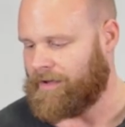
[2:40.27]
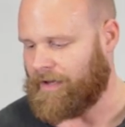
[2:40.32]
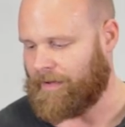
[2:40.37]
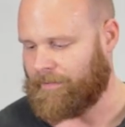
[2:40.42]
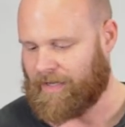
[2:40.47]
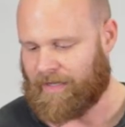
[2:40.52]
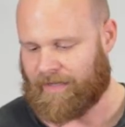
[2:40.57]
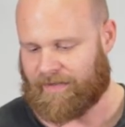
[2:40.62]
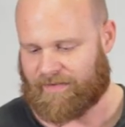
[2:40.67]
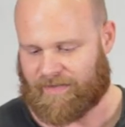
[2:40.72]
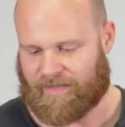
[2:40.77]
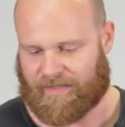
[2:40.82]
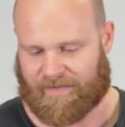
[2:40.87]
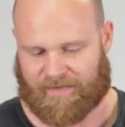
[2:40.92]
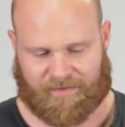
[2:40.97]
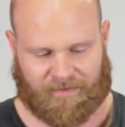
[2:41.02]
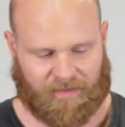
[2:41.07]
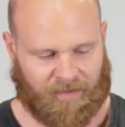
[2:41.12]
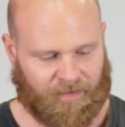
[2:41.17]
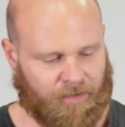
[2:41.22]
I mean, it's
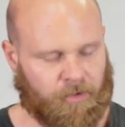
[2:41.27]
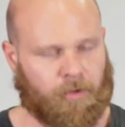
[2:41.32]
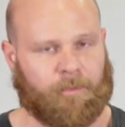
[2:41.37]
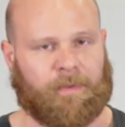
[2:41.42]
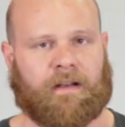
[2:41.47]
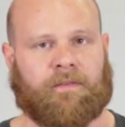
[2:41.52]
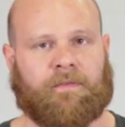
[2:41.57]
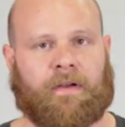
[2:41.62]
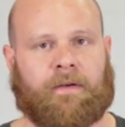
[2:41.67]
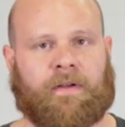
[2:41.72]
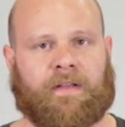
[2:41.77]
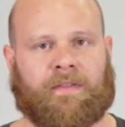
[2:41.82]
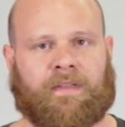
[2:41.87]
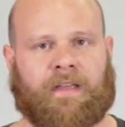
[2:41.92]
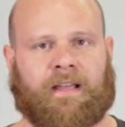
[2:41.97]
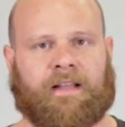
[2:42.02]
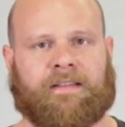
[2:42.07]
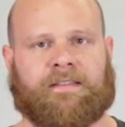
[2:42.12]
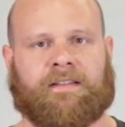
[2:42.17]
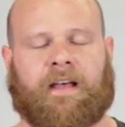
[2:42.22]
just a little bit of
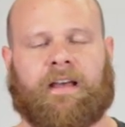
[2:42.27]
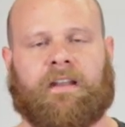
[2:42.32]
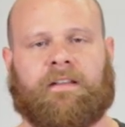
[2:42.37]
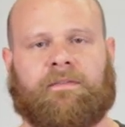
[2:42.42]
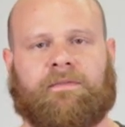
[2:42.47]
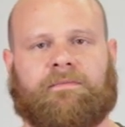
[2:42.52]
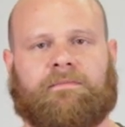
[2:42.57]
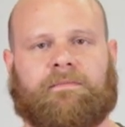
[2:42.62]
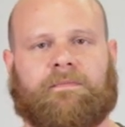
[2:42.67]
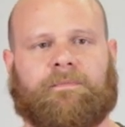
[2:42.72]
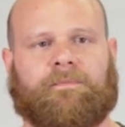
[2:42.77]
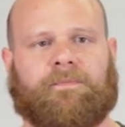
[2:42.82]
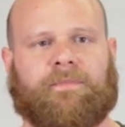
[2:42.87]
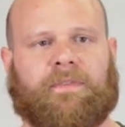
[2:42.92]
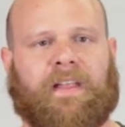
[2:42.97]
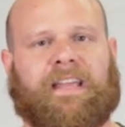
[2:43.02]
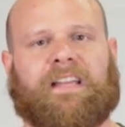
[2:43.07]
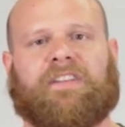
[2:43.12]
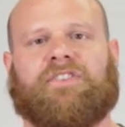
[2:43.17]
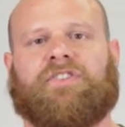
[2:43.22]
everything. It's kind of
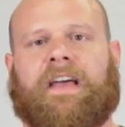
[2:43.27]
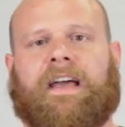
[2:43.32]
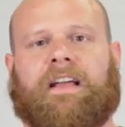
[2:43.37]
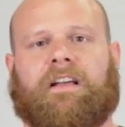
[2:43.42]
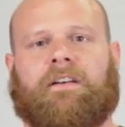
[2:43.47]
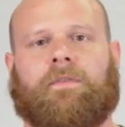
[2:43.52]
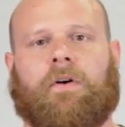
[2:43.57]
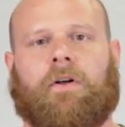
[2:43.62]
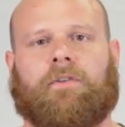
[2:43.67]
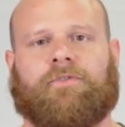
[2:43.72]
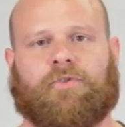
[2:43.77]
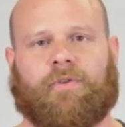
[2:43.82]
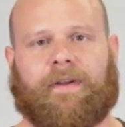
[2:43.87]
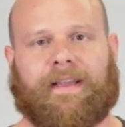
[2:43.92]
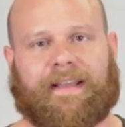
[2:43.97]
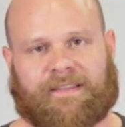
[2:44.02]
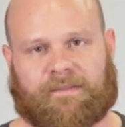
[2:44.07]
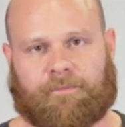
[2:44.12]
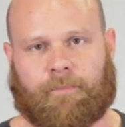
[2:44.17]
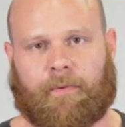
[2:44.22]
like a jack of all
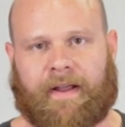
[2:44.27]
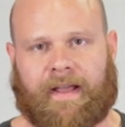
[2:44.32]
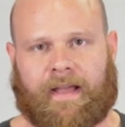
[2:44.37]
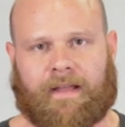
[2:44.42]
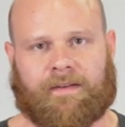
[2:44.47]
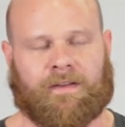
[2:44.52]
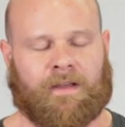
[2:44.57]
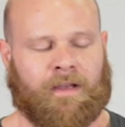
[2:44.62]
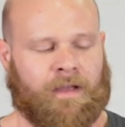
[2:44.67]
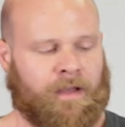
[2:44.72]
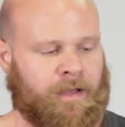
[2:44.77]
trades brand.